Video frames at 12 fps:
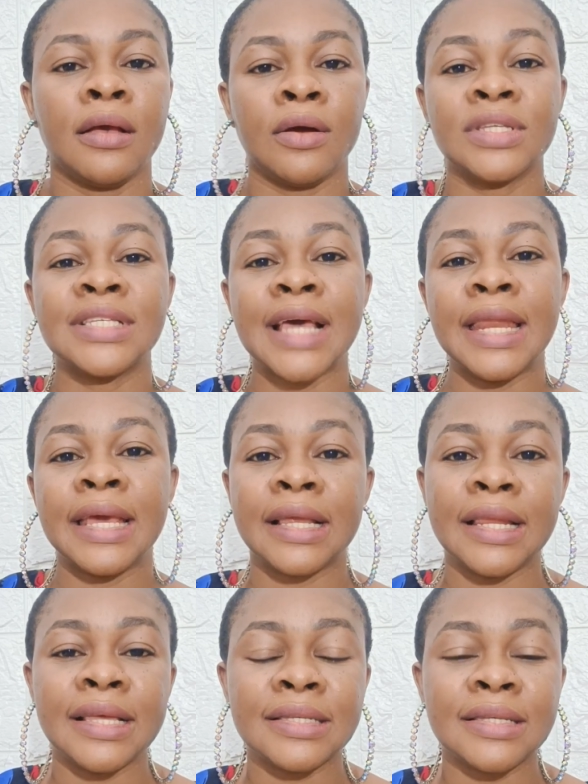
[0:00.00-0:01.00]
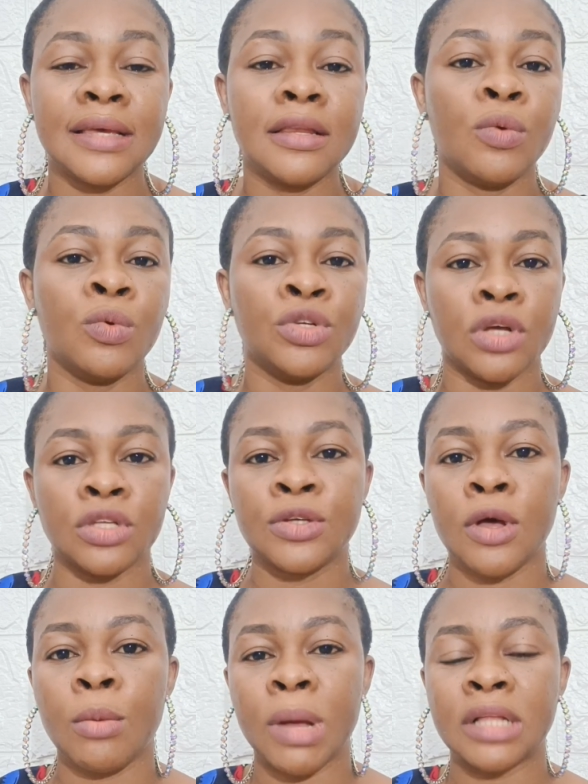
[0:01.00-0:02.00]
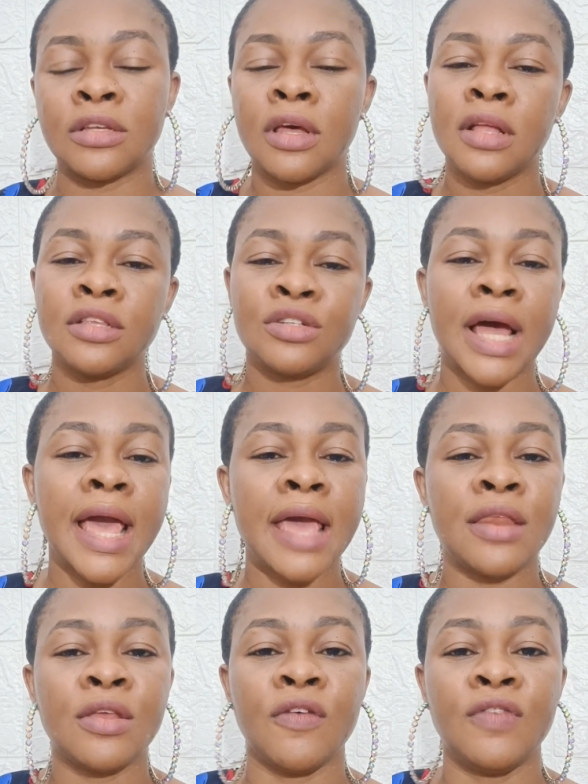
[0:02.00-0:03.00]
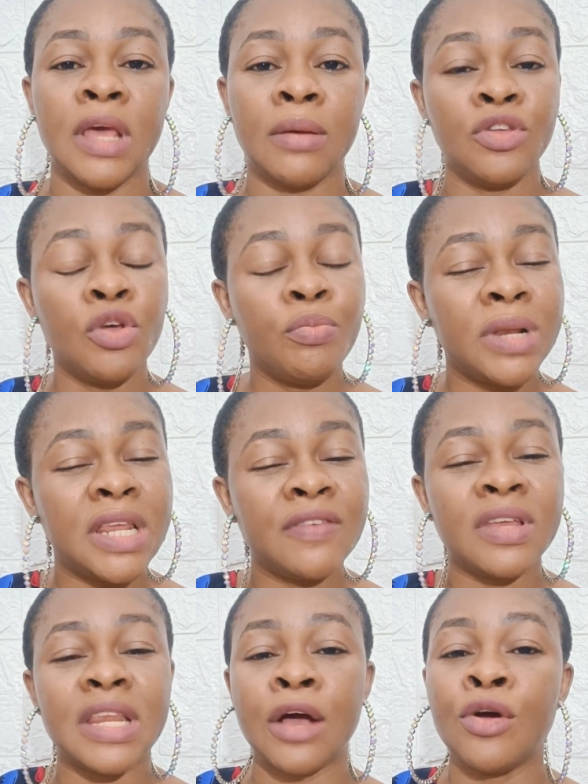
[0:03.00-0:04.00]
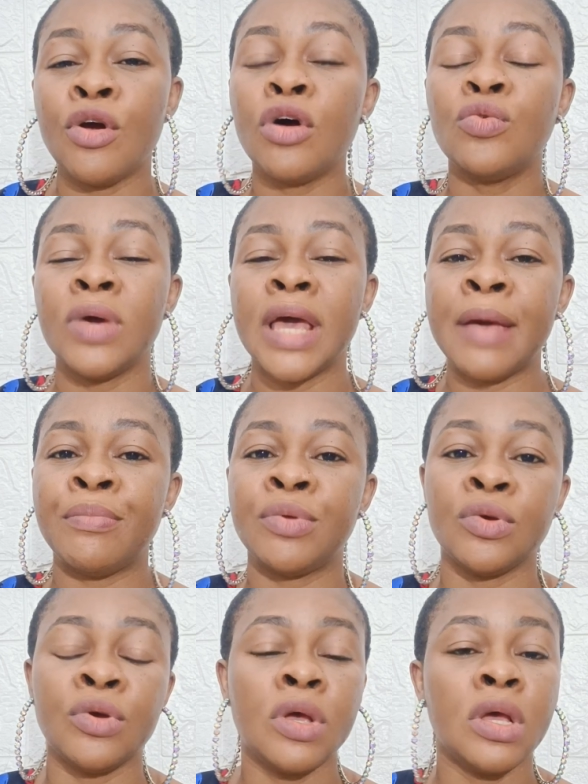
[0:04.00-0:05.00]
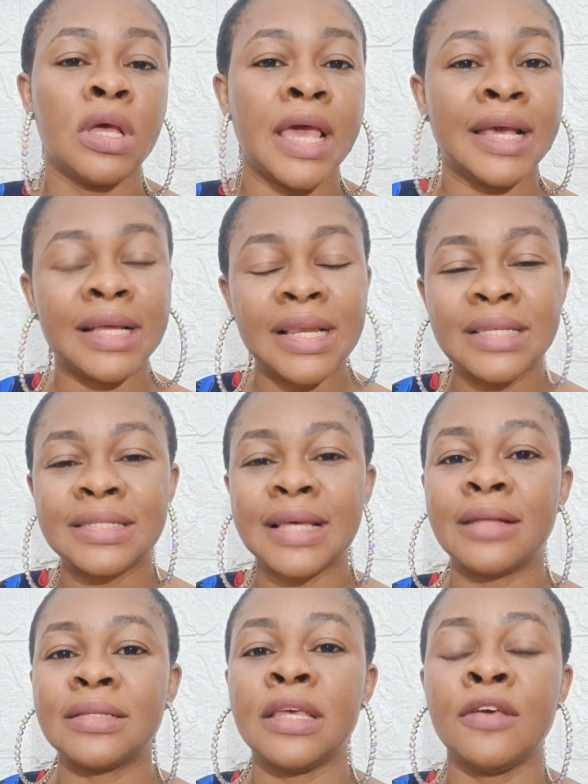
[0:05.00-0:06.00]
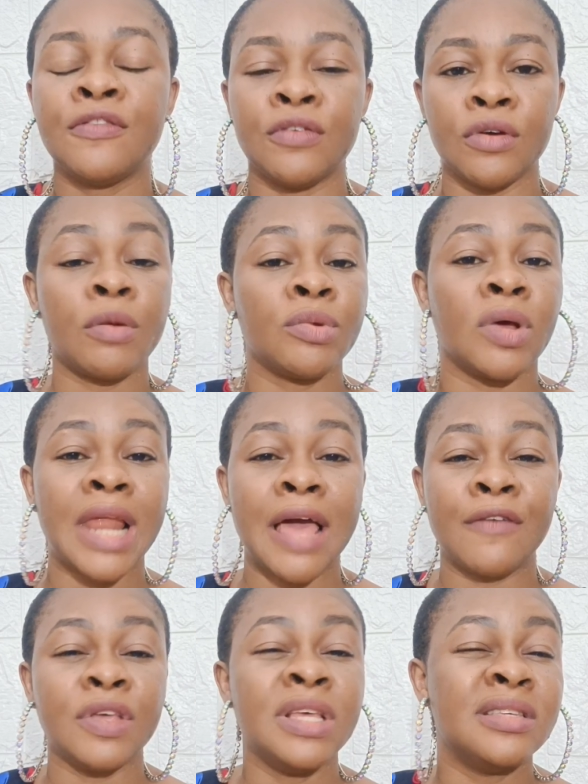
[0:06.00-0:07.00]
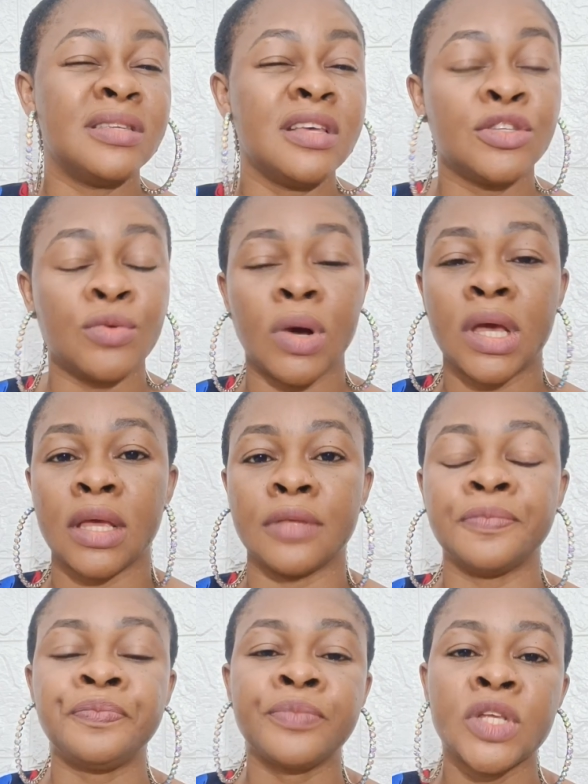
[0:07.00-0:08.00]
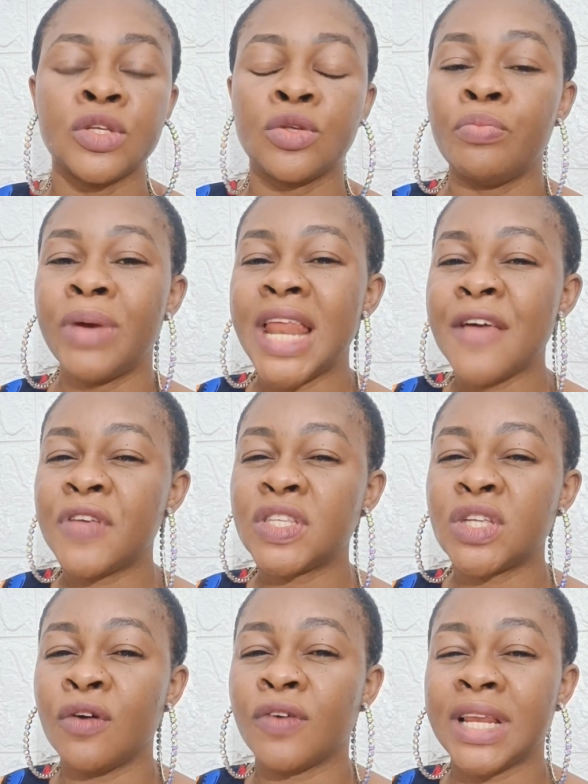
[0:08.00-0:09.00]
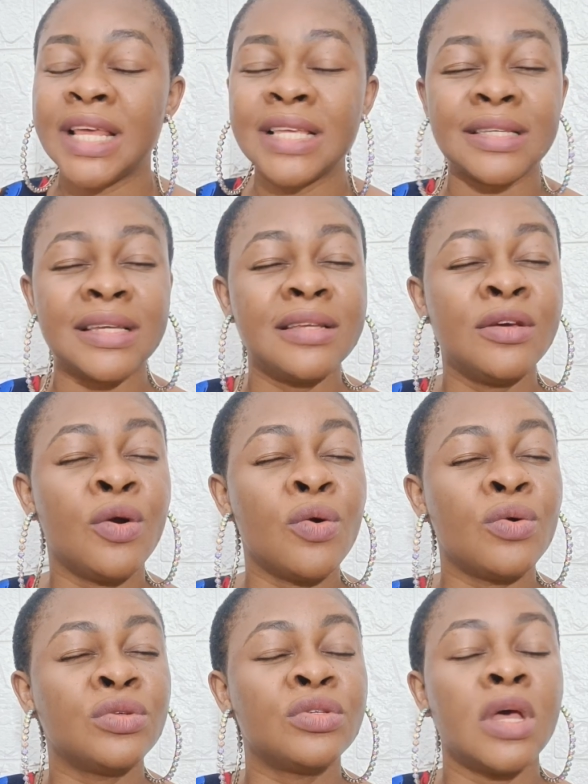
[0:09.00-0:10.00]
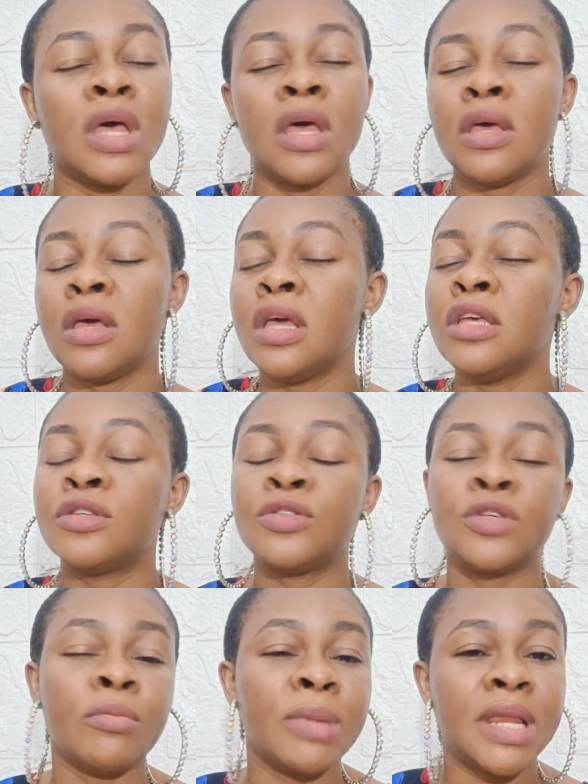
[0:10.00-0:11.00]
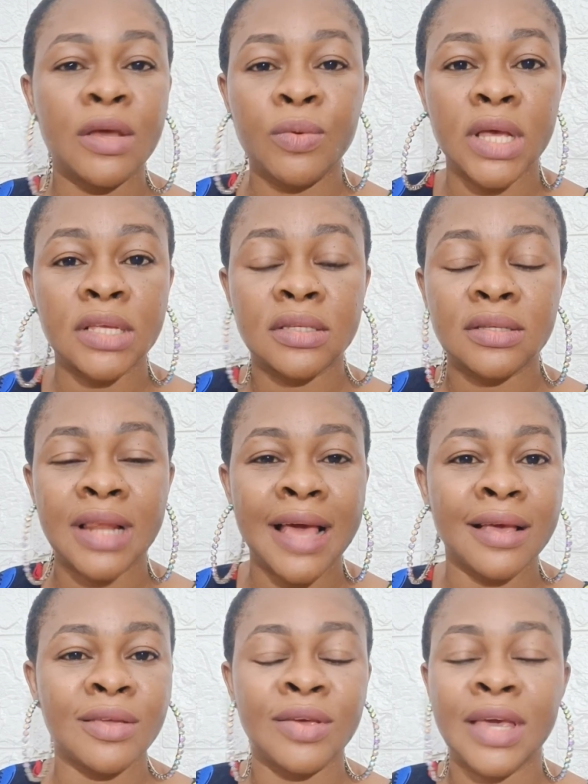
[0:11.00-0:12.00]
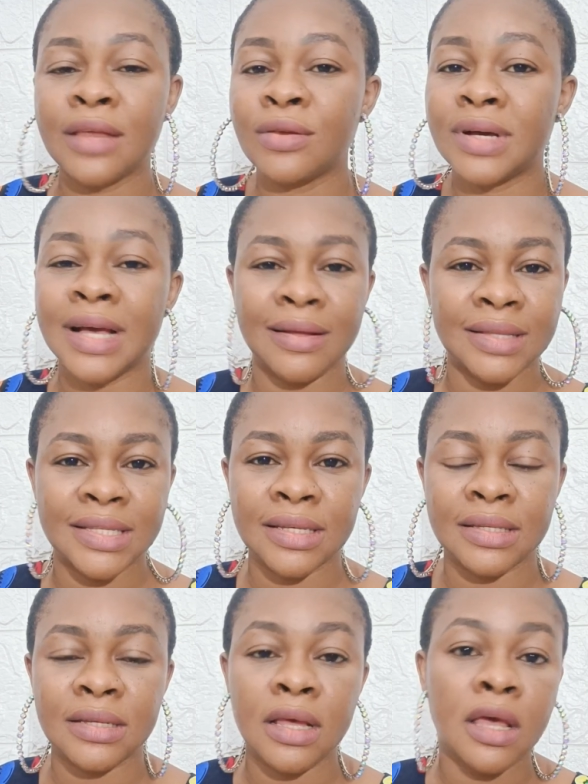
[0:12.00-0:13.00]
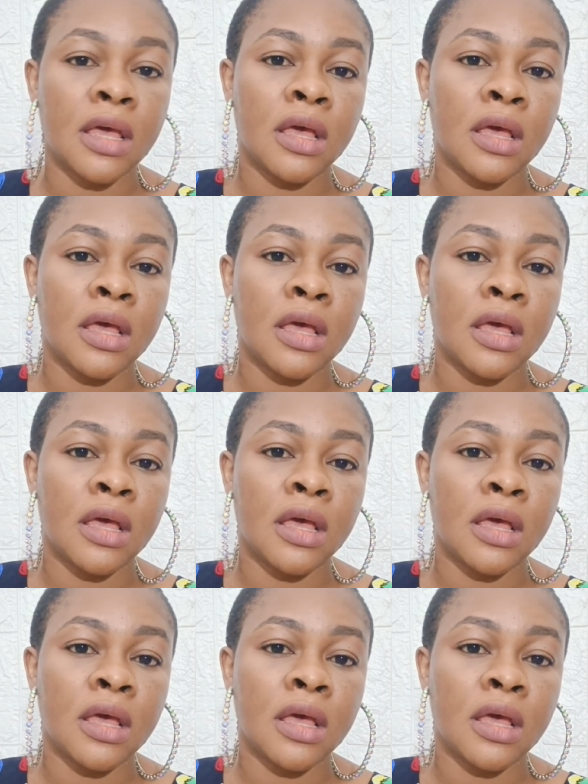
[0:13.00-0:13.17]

concerning cleansing will just come out. Try any of them. You believing that God will help you and cleanse out evil from your life, you see it working. So benefits of cleansing goes in so many ways, like you cannot count it.